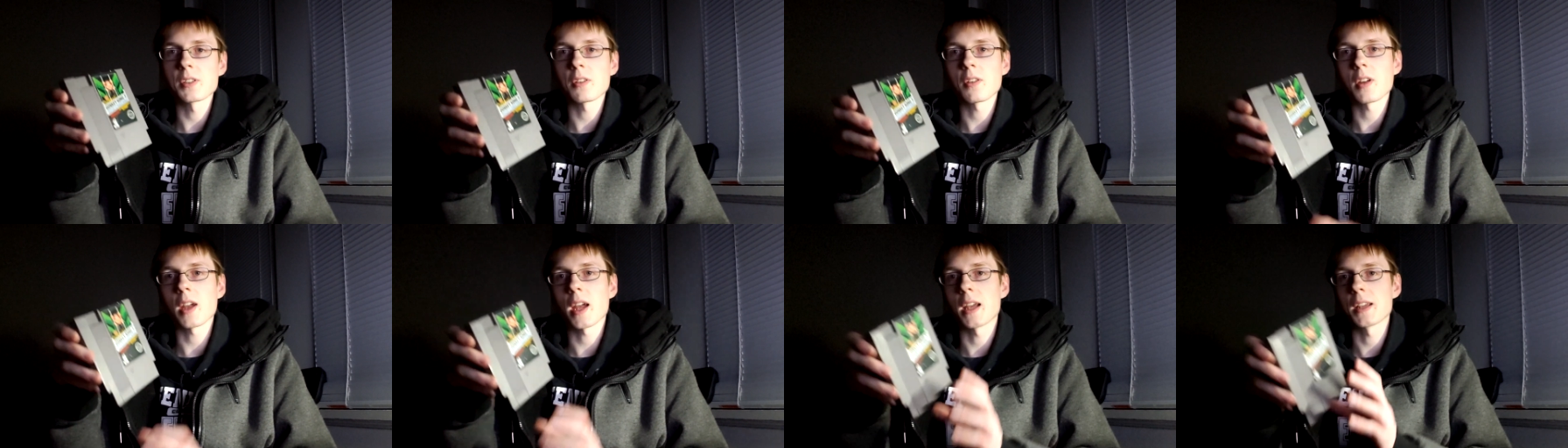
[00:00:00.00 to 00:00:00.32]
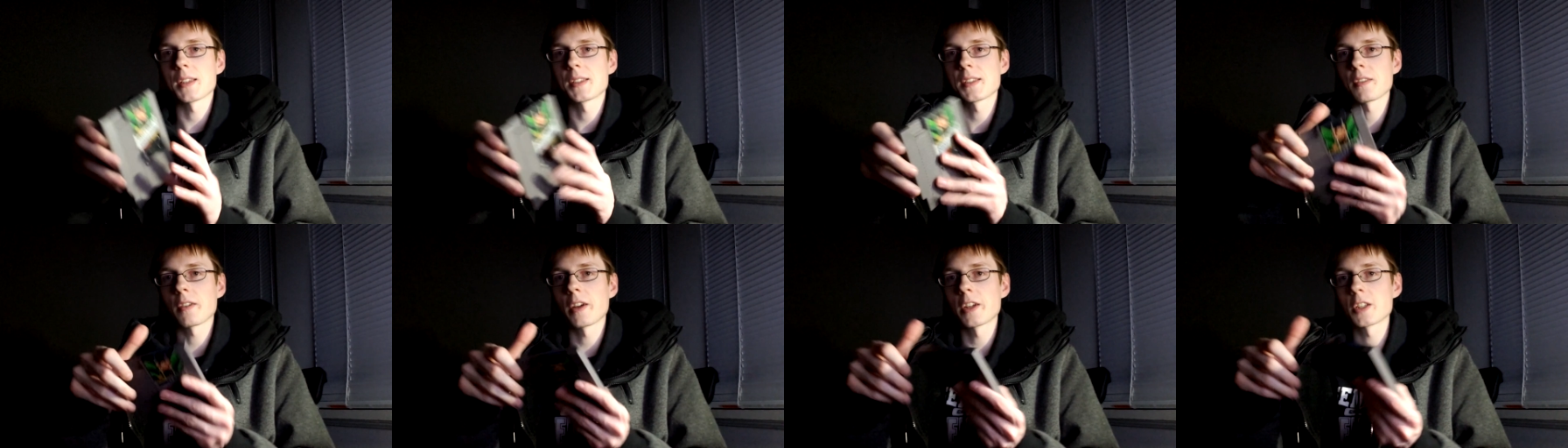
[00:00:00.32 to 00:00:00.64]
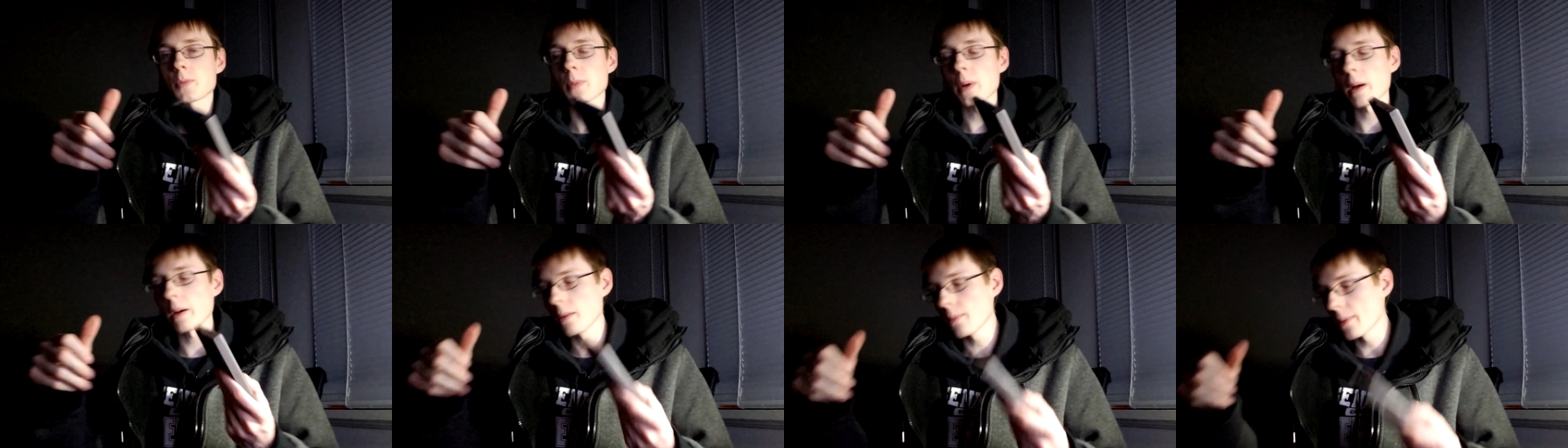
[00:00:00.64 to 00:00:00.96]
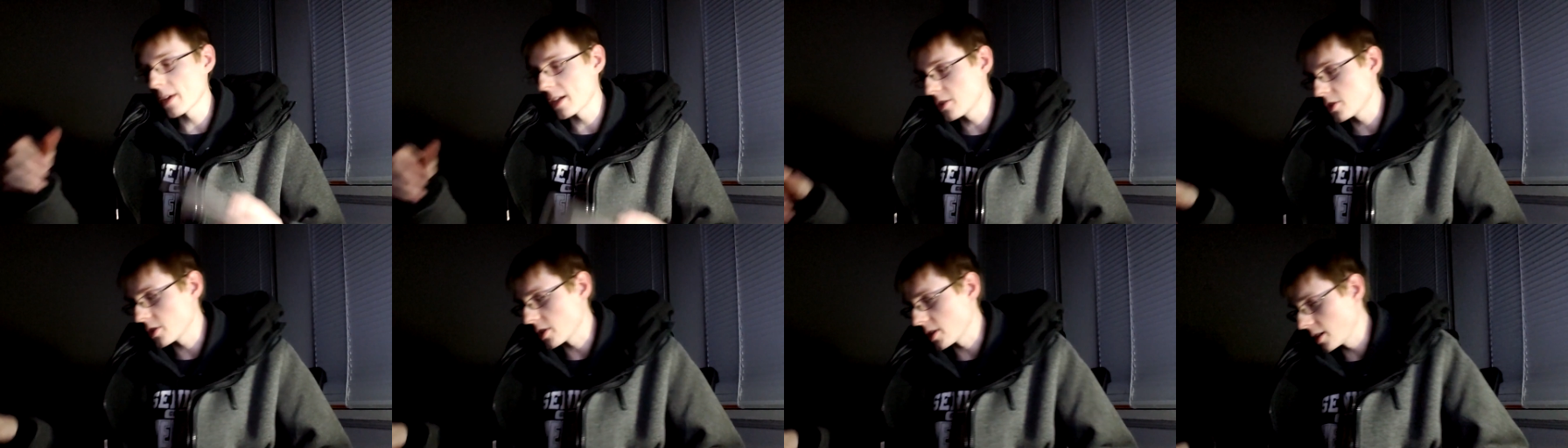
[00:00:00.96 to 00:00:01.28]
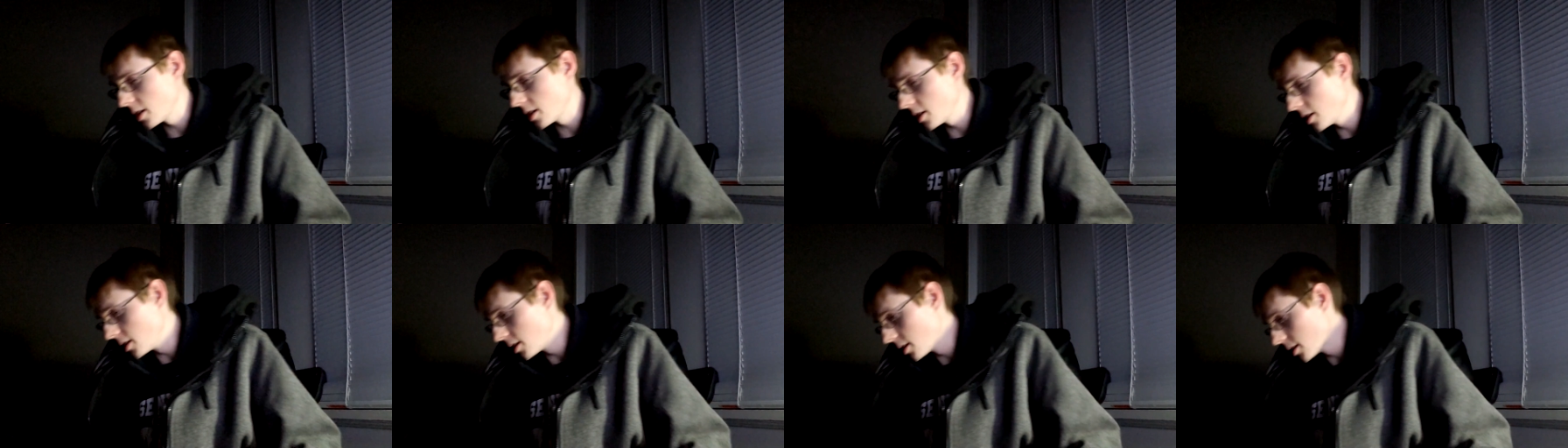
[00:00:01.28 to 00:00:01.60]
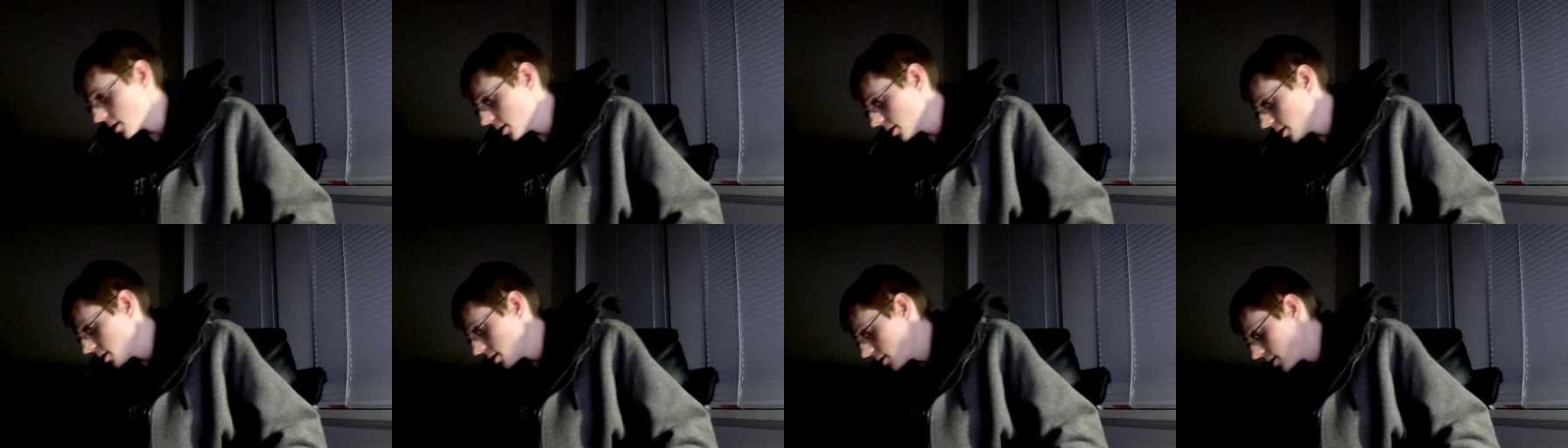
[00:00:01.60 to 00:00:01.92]
Okay, so I should probably mention
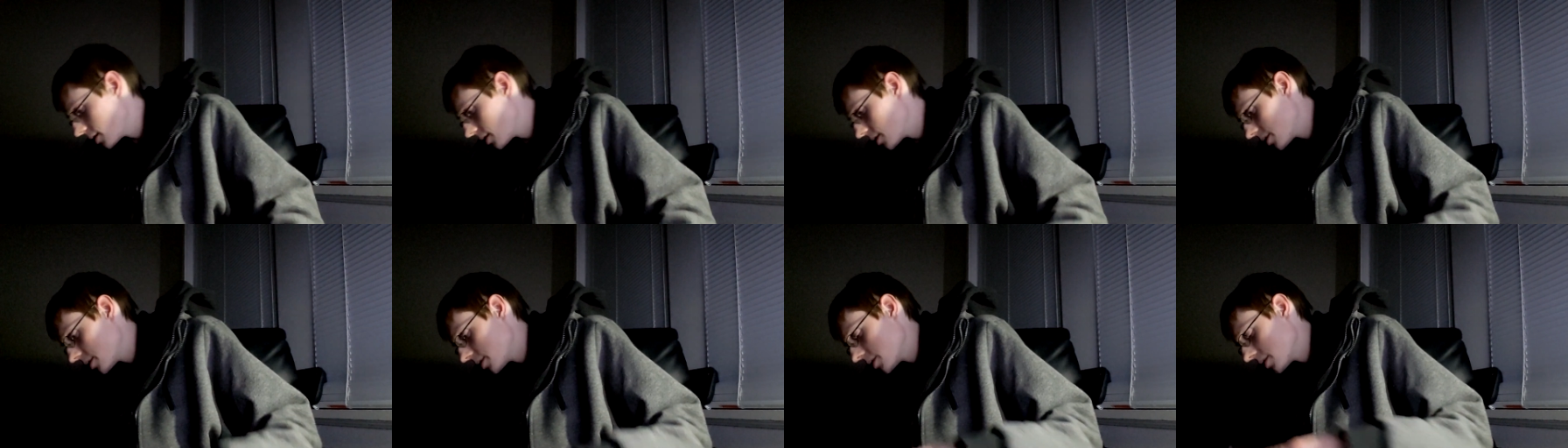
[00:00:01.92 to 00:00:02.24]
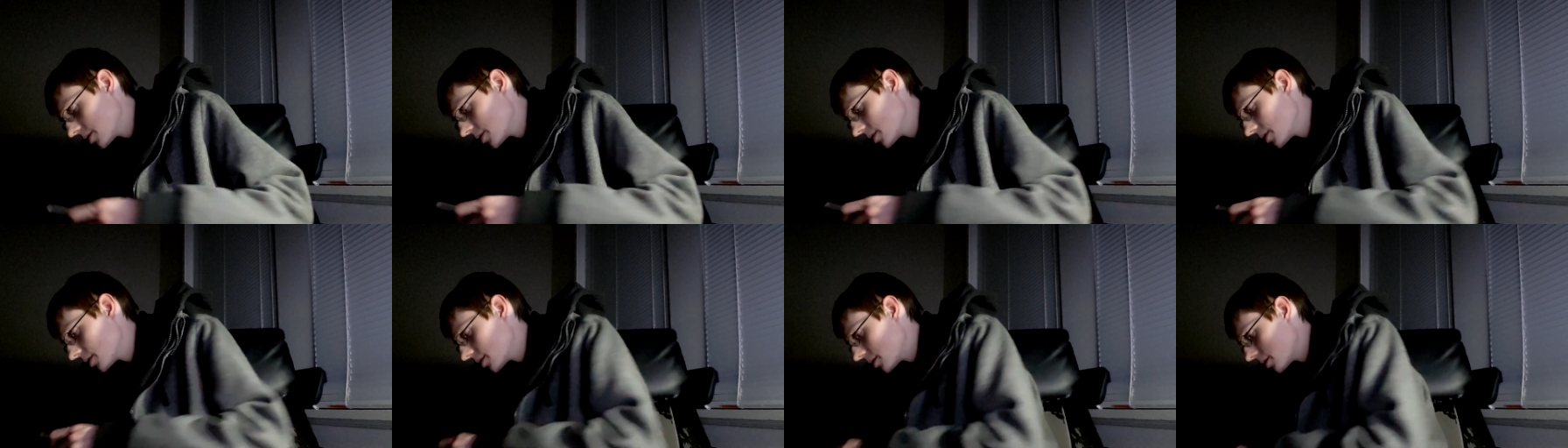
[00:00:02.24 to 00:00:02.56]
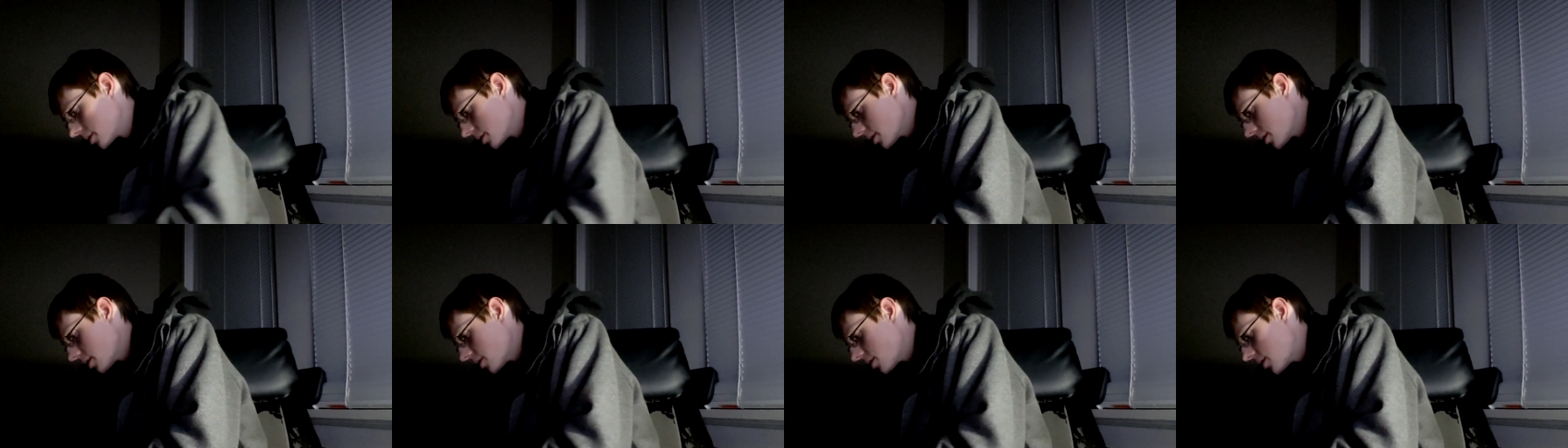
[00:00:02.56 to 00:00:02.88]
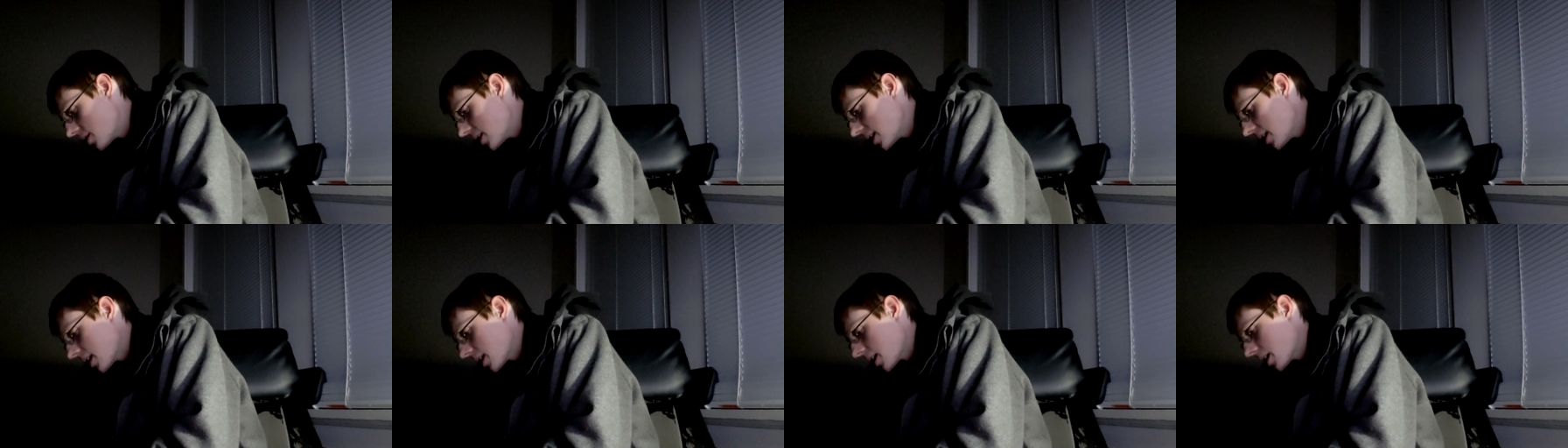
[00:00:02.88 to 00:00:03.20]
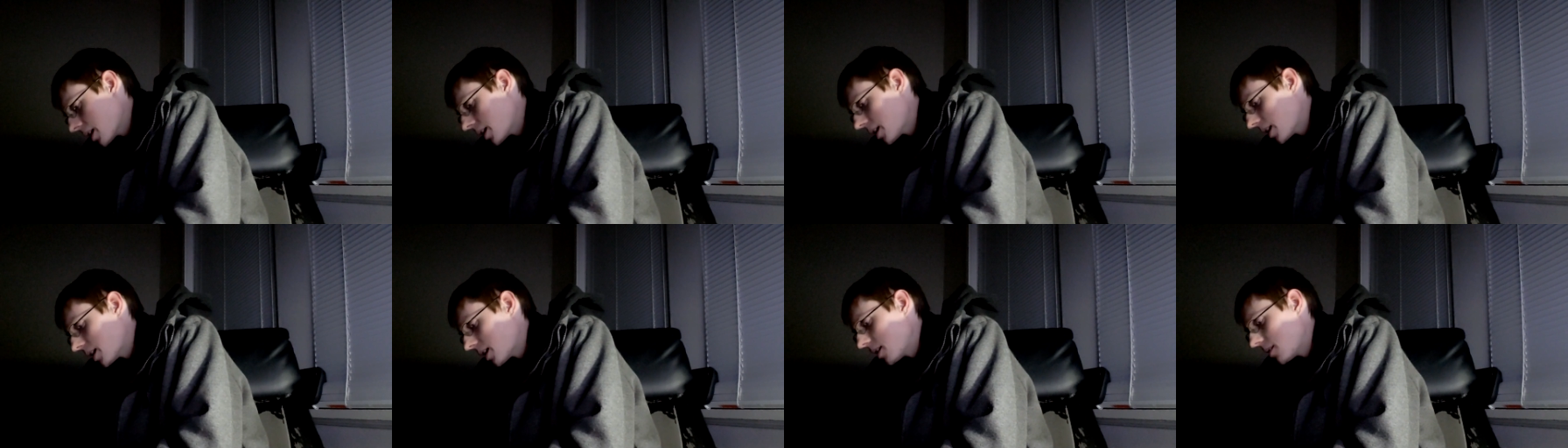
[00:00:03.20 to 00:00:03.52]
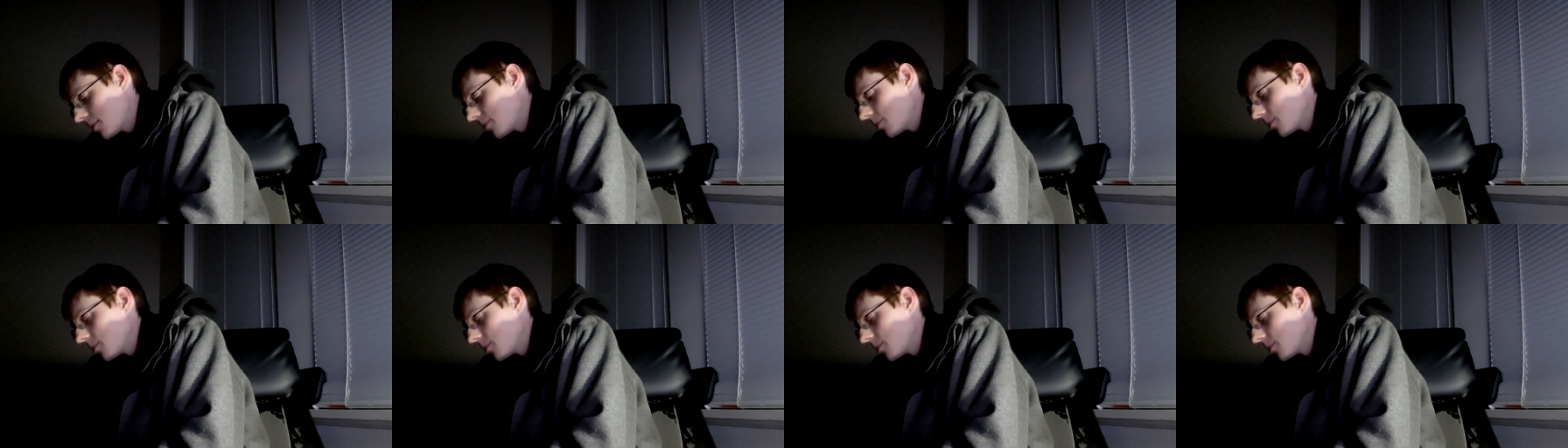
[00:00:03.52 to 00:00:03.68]
the uh,